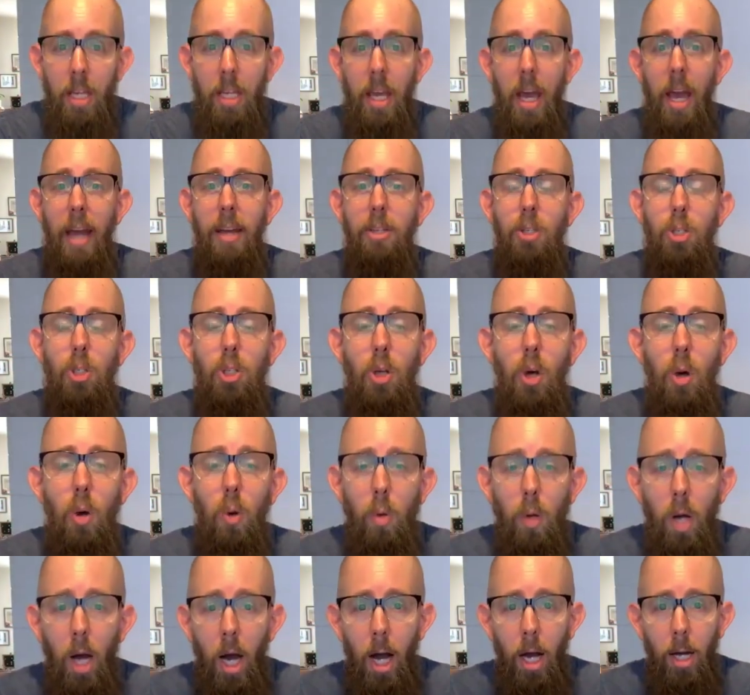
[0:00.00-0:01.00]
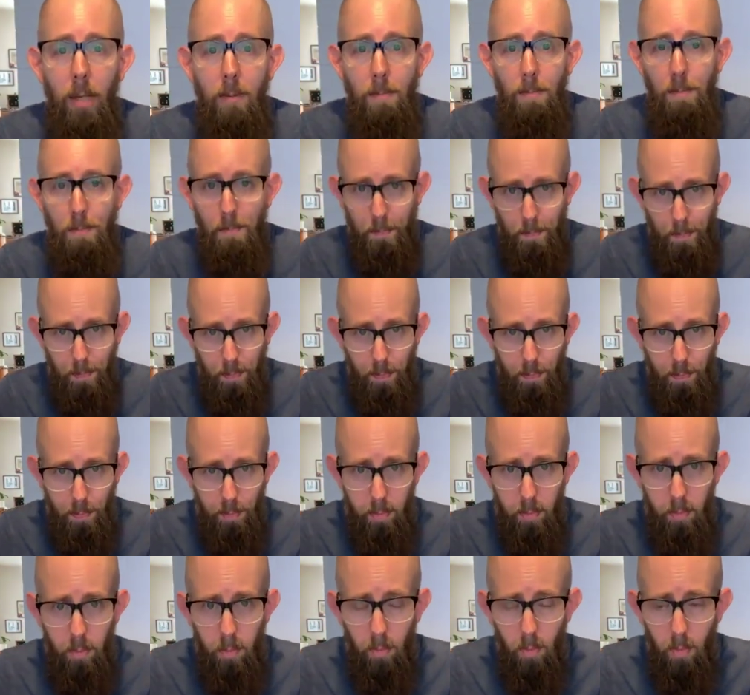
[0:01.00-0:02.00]
Yeah. So
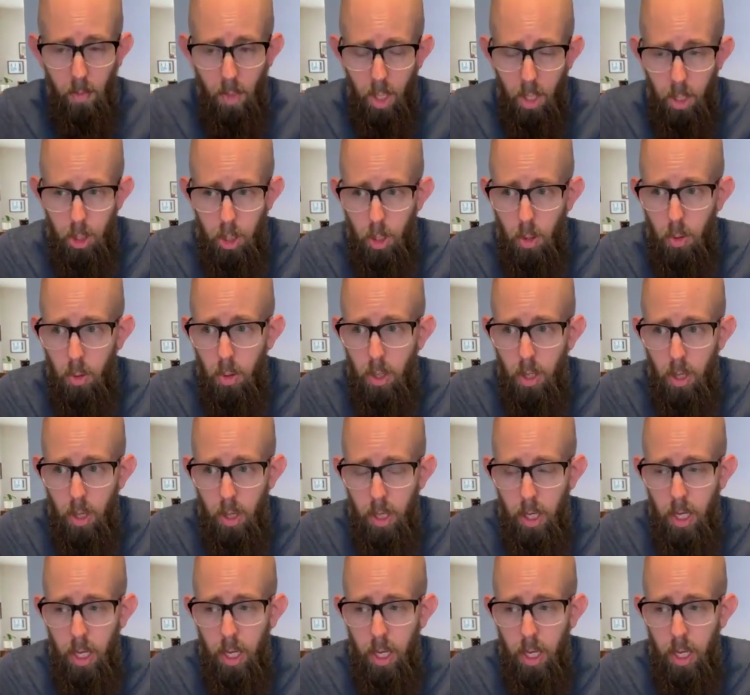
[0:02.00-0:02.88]
so